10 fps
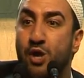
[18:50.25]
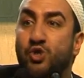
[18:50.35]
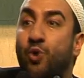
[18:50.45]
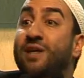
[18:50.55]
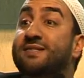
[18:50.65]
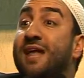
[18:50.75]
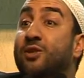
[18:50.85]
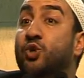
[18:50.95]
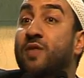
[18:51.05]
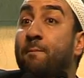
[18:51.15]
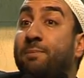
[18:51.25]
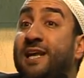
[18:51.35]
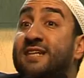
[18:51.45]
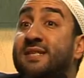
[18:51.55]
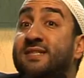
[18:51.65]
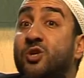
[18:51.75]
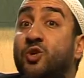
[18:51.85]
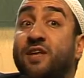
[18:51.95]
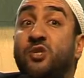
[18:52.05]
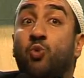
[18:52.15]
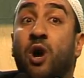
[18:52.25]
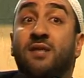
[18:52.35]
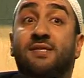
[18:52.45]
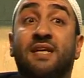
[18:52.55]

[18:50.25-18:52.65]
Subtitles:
So he said to them, please listen to these words.